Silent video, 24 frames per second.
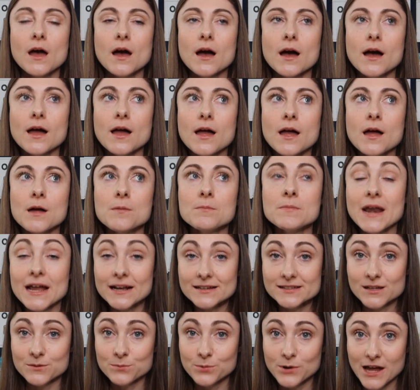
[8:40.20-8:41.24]

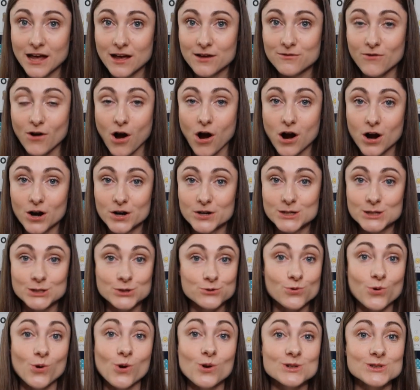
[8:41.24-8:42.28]
Next up, we have
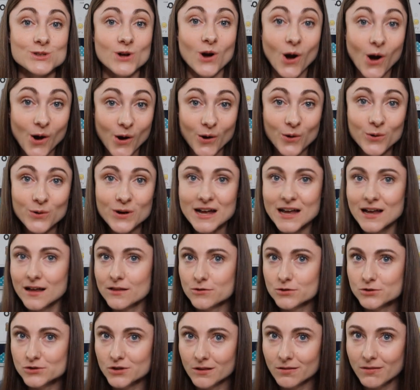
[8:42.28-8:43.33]
R-controlled O.
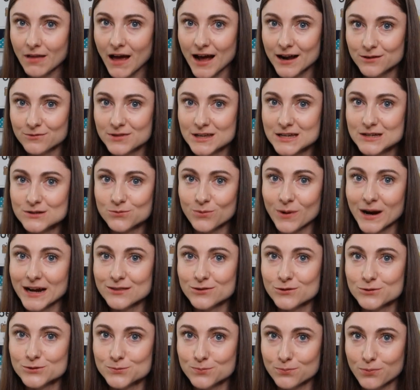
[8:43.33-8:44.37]
There's a lot of these, right?
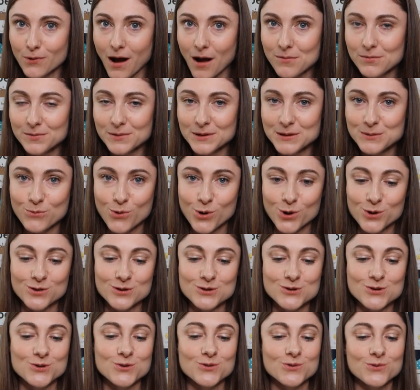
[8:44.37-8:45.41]
There's probably more
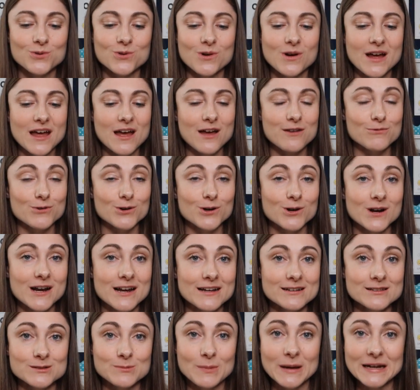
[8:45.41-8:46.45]
than you ever
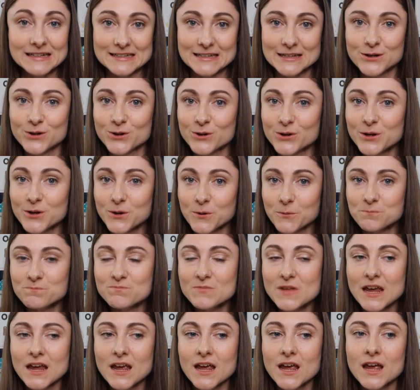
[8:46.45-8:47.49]
expected or knew.
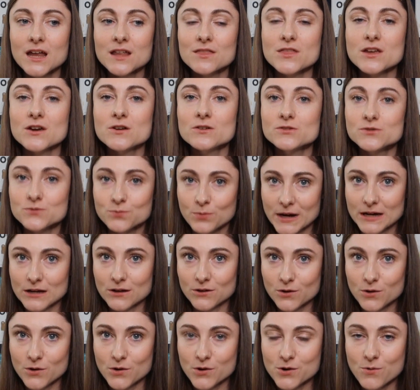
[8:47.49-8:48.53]
There's
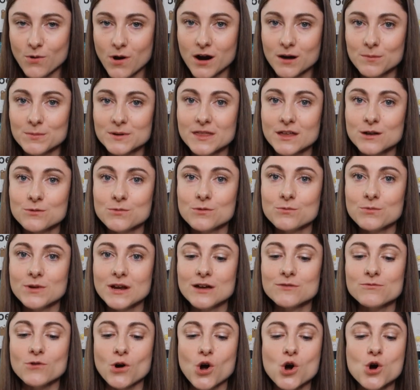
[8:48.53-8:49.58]
regular OR, but then when we
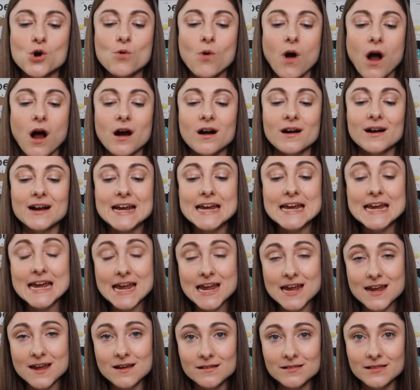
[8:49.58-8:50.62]
have ORE,
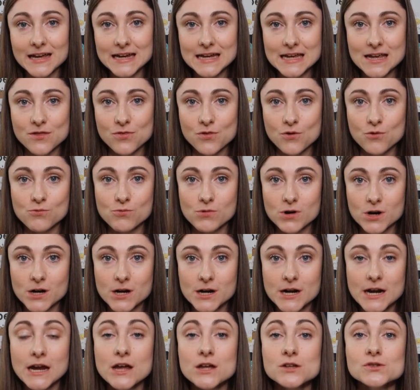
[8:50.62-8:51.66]
like in the
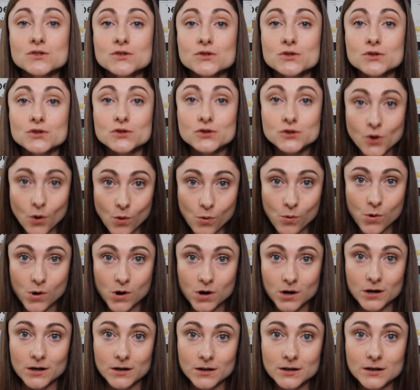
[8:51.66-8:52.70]
word
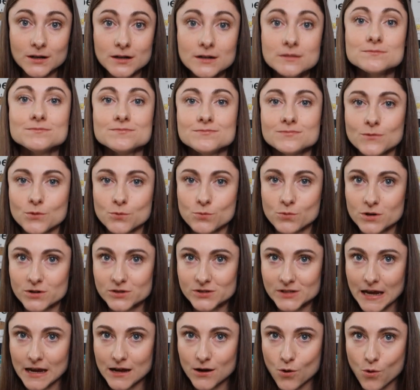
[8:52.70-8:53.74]
soar, we're
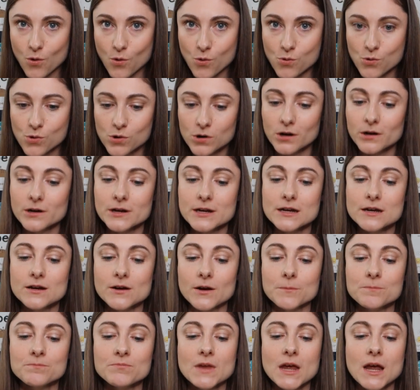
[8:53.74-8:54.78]
saying or
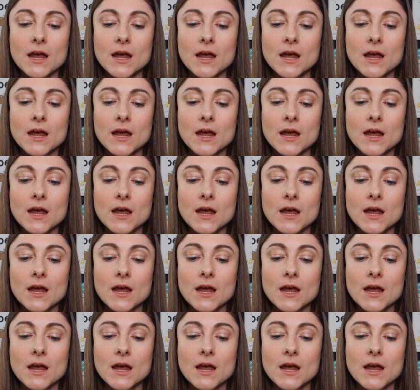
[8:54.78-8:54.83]
here.